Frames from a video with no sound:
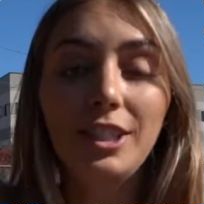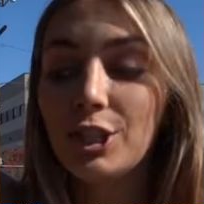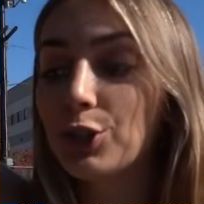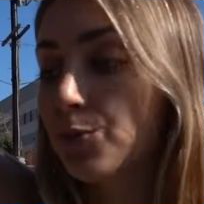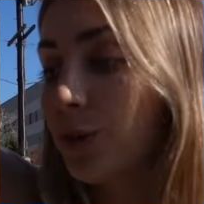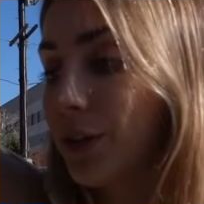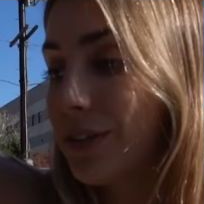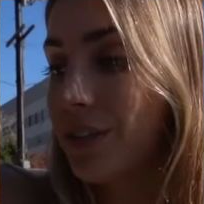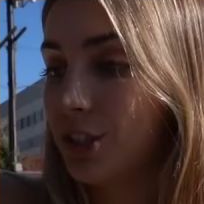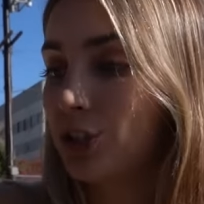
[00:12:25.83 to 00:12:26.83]
D.
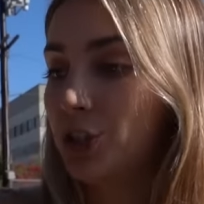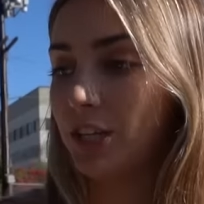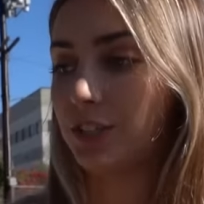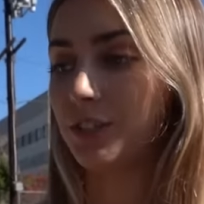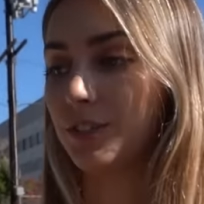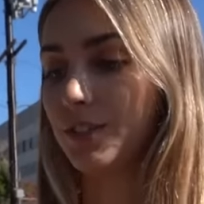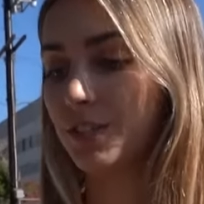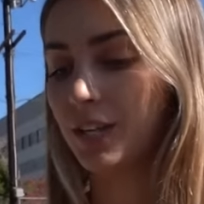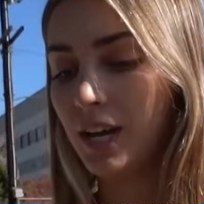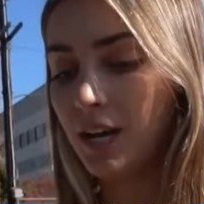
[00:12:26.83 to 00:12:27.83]
Schwartz
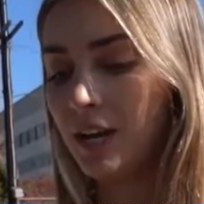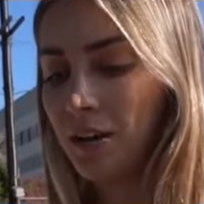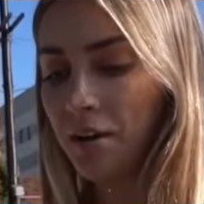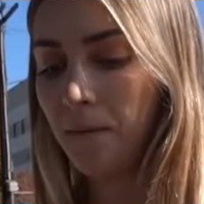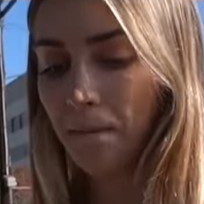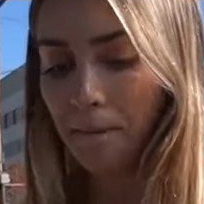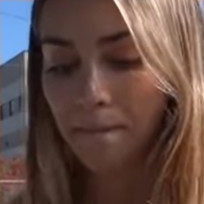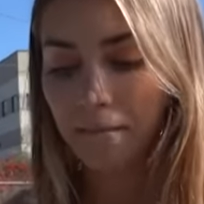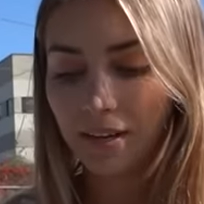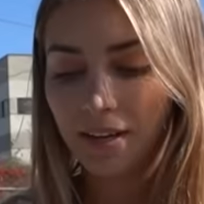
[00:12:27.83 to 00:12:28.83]
injectors.
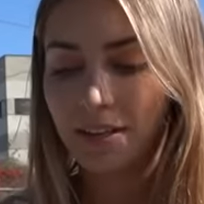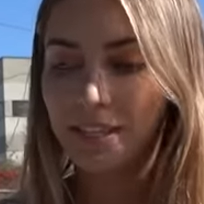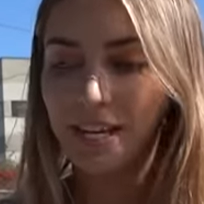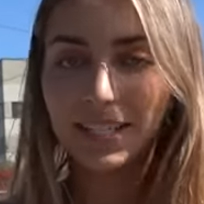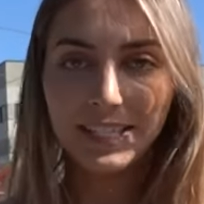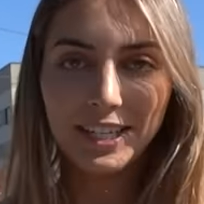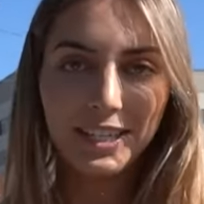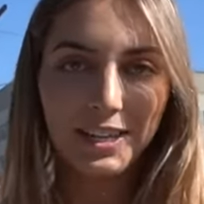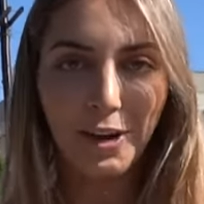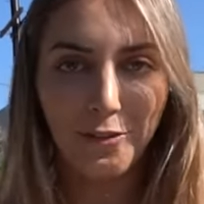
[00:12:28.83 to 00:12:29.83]
The
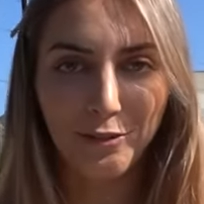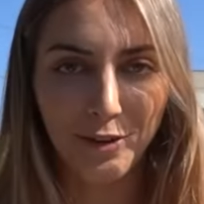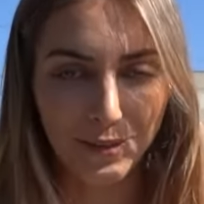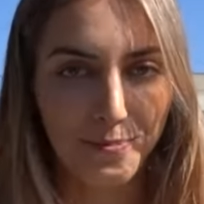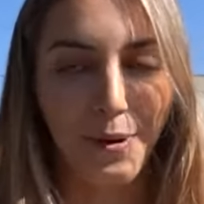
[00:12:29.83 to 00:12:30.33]
idea of the